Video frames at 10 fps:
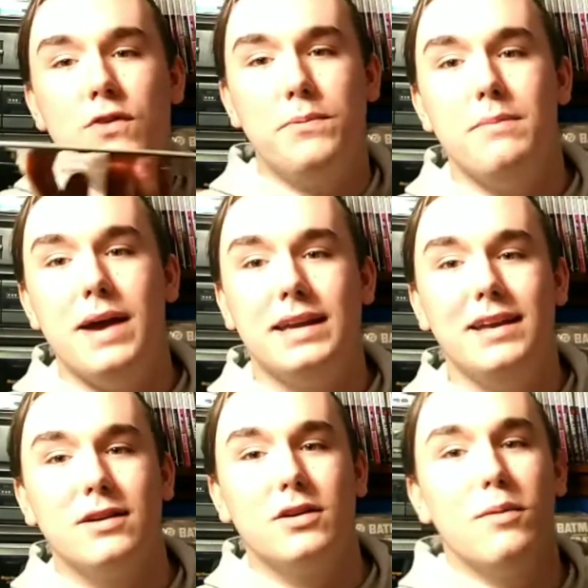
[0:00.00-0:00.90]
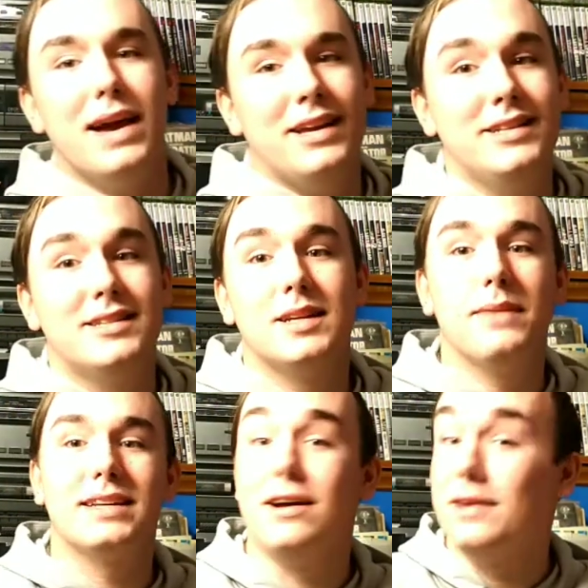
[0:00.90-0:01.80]
put it back in, go back in, sit
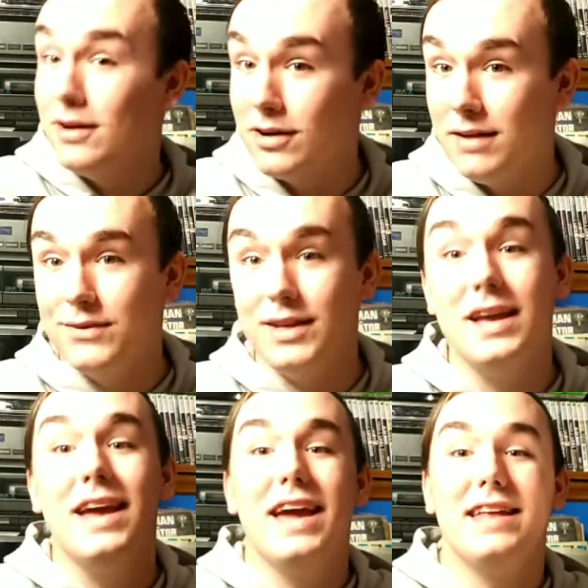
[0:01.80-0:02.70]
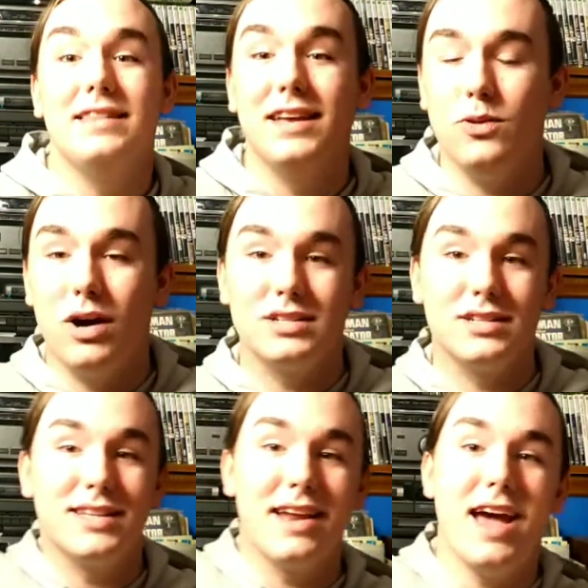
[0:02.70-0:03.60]
back down, get all comfy, and then you watch the
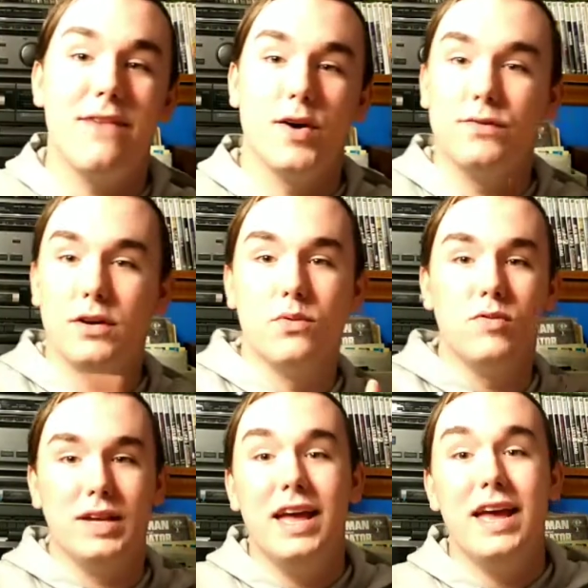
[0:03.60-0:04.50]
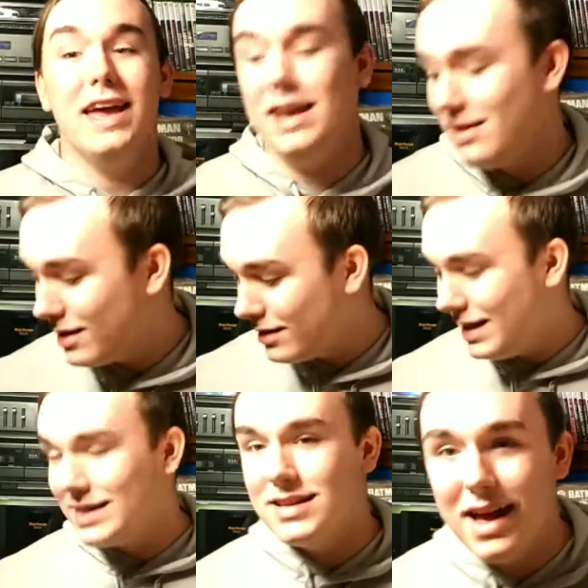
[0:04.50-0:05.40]
second half of your movie. And
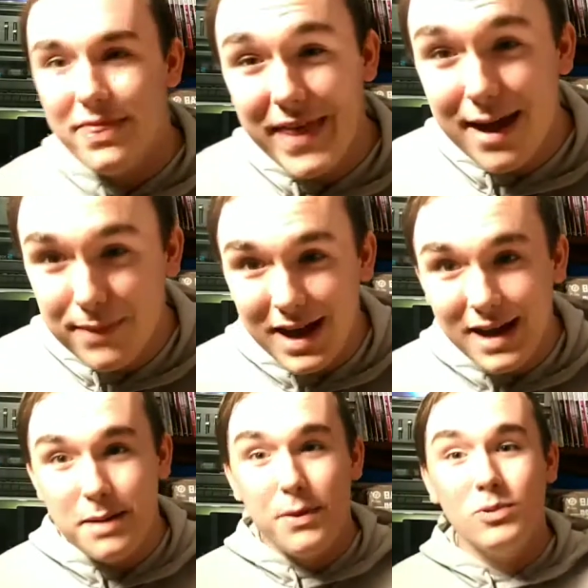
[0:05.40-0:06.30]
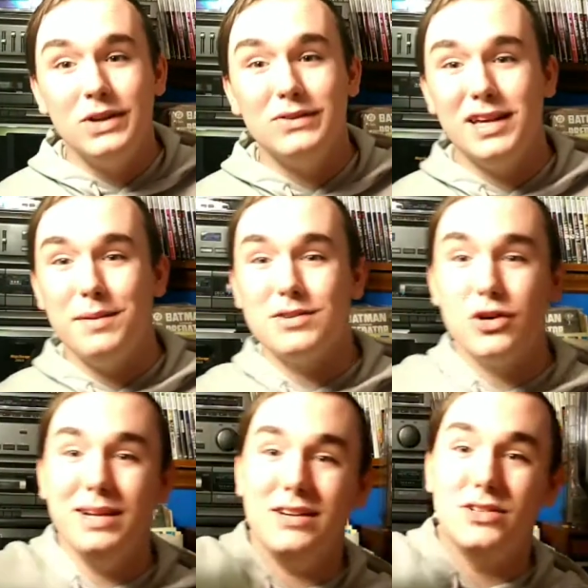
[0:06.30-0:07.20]
that's not that bad, but when you're thinking about
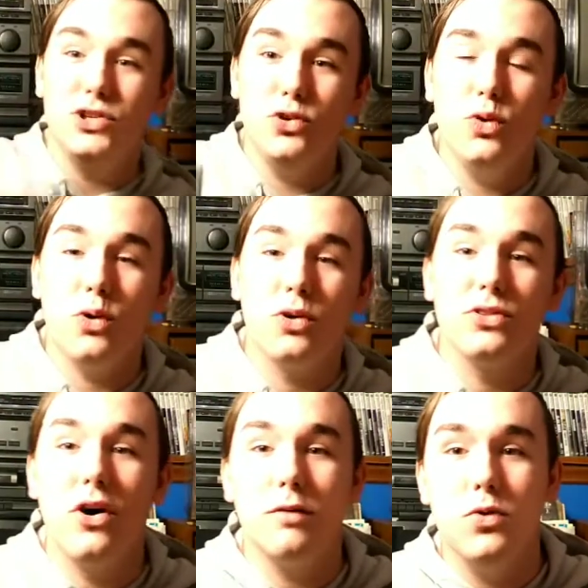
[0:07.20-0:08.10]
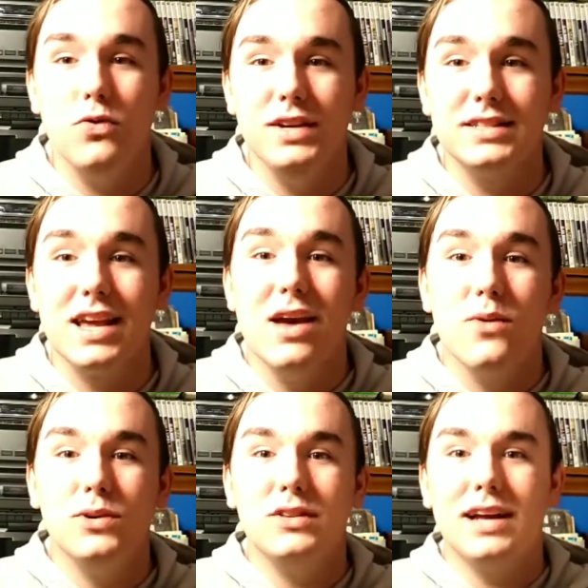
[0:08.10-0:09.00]
Terminator 2 or long movies,
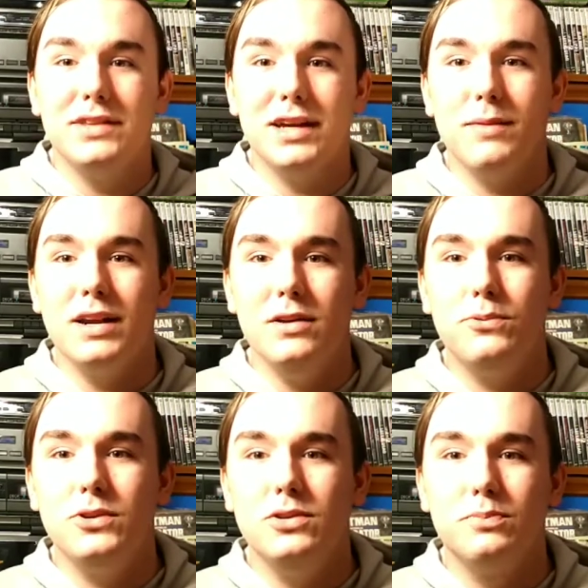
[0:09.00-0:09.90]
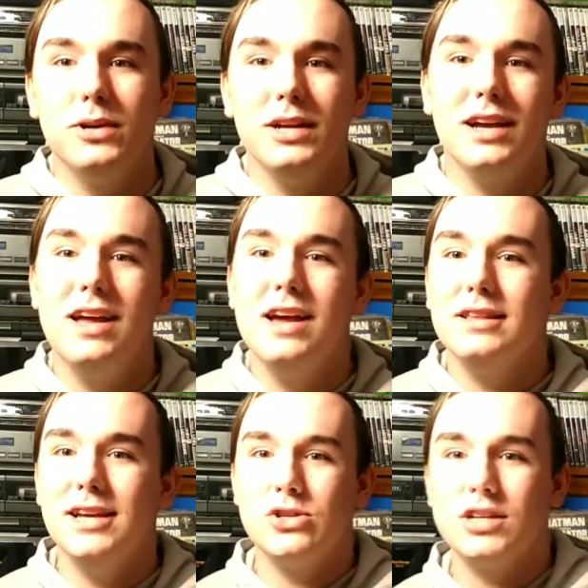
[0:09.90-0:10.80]
when you got to think about it, you put in
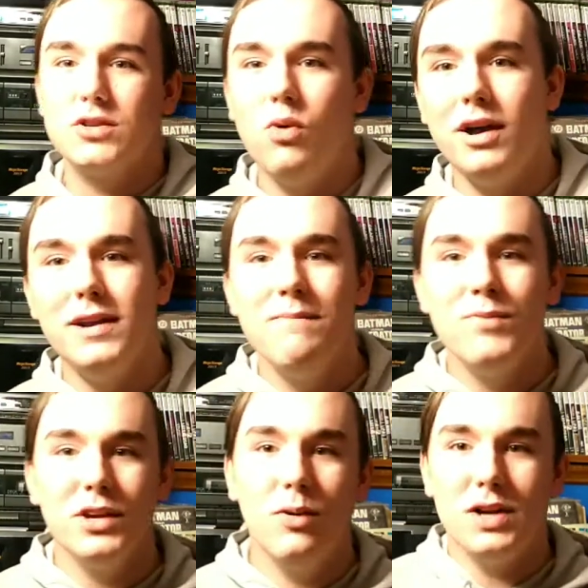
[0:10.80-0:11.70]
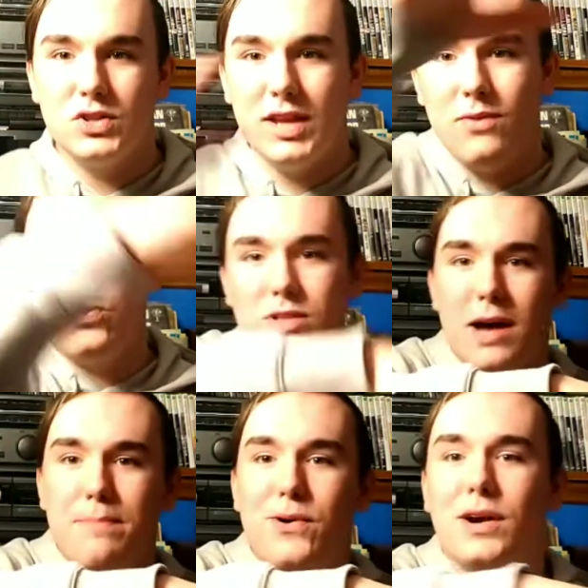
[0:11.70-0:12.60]
LaserDisc 1, you watch that
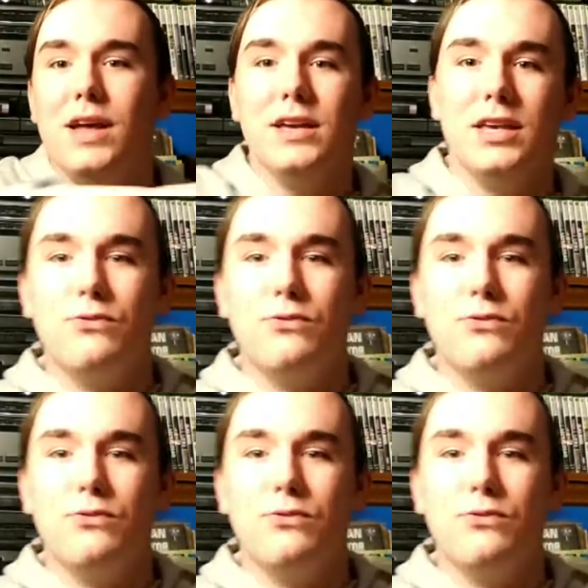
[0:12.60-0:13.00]
top part, you